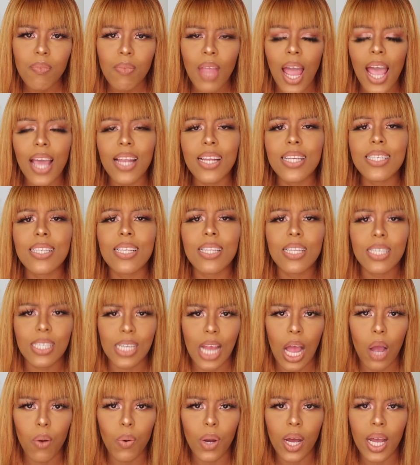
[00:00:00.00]
and he's in the
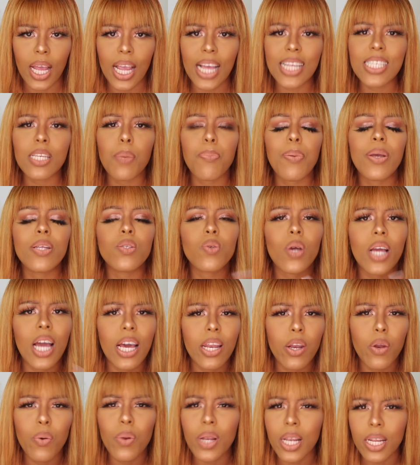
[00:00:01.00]
shower, it depends what
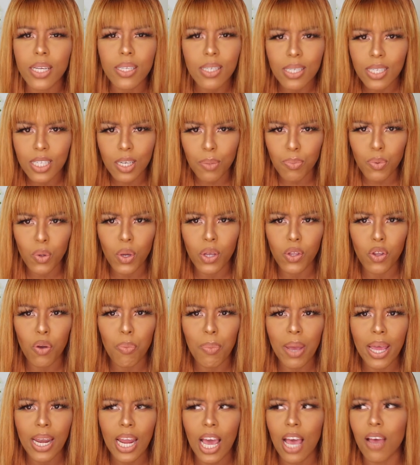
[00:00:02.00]
kind of relationship you and your
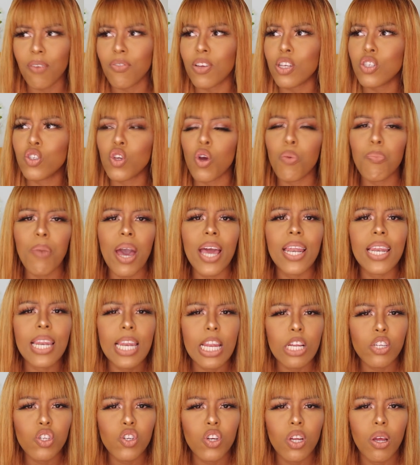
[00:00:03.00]
man have. Is your man
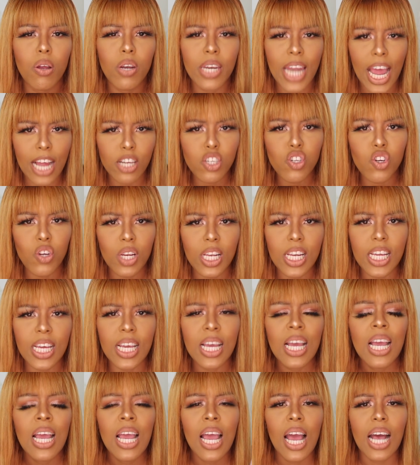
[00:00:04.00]

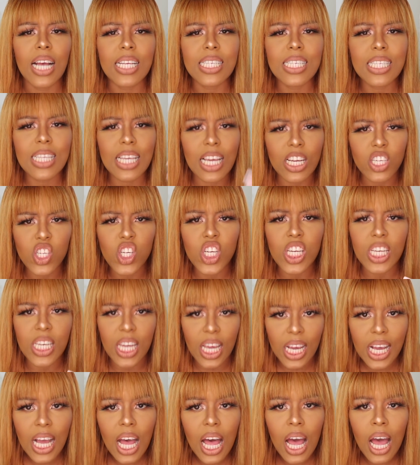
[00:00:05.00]
naturally a sketchy
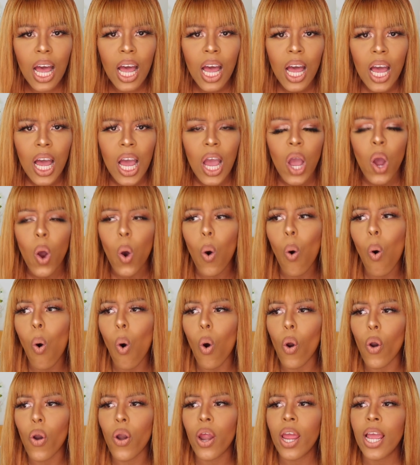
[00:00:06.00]
nigga?
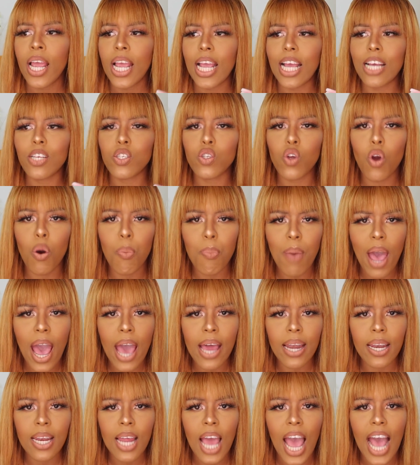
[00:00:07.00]
Or is your
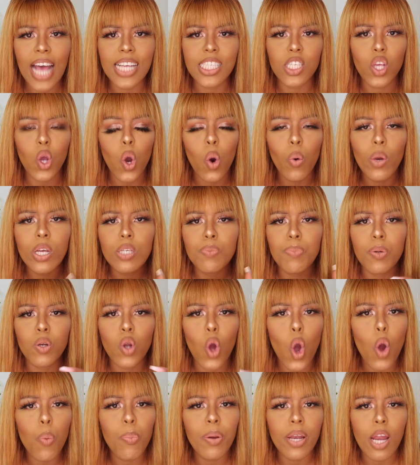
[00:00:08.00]
man, has he always been
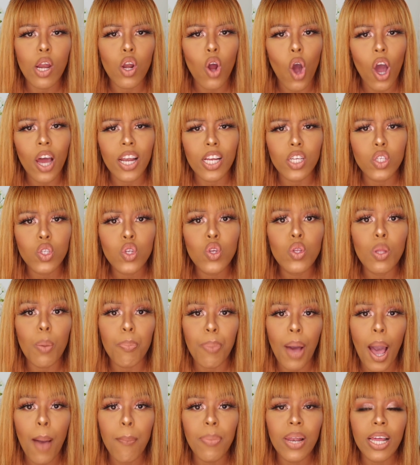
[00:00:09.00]
open and honest to the
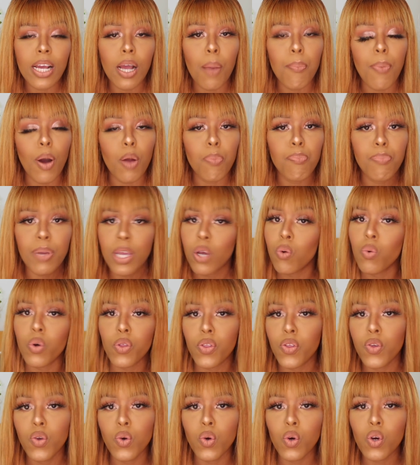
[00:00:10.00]
public about being
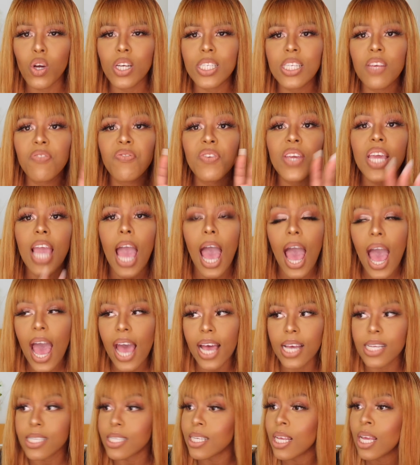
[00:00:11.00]
with you? Because if he
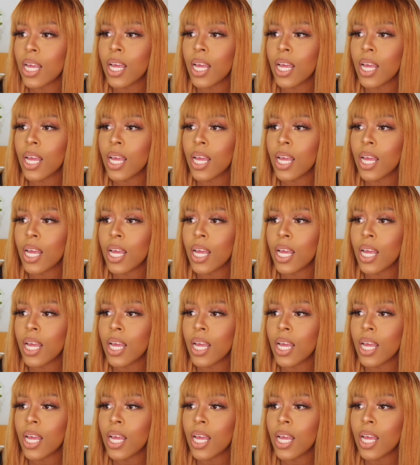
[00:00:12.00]
has,